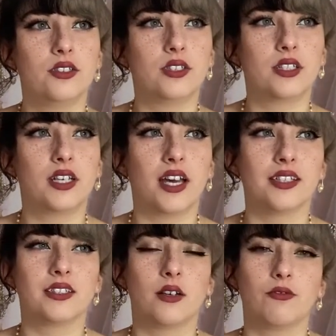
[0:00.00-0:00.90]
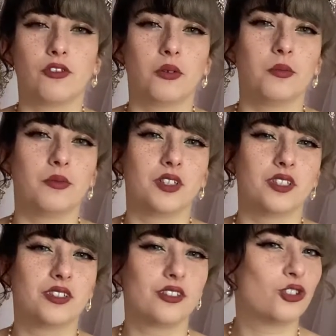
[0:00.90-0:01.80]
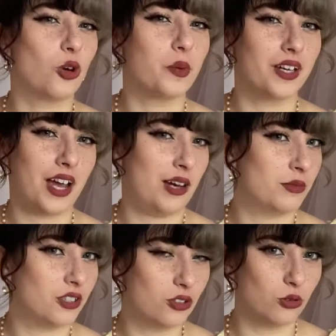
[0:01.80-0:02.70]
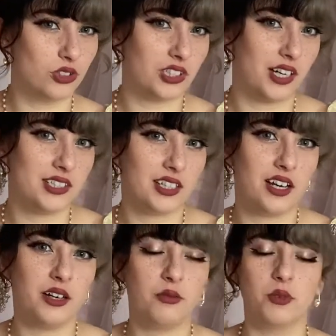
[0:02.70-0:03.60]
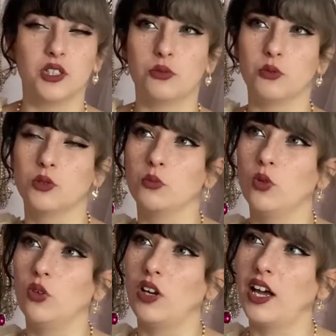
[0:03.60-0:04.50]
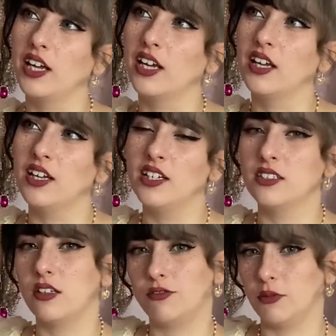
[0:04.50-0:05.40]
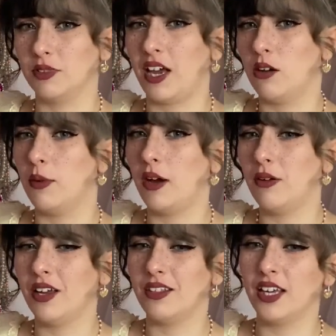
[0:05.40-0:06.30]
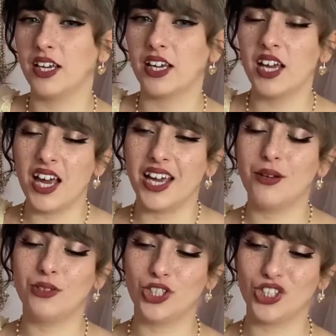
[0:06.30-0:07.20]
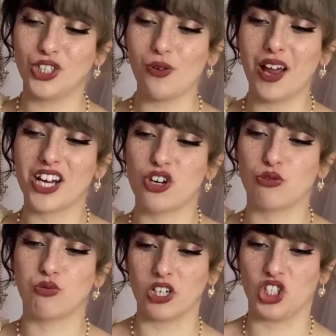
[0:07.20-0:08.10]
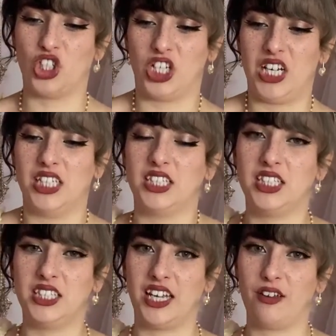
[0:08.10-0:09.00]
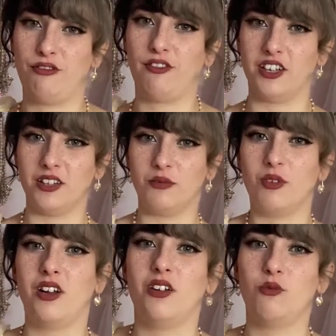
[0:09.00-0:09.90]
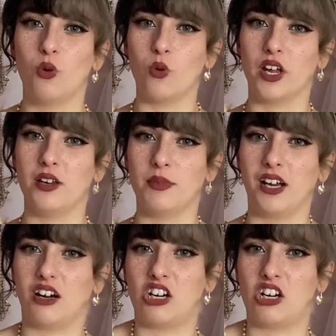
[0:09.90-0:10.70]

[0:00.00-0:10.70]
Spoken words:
to get some from this shop in Camden called Sai Sai, which was more like stuff from Taobao, I think. It was just so like crunchy and stiff, and then when I'd walk it'd be like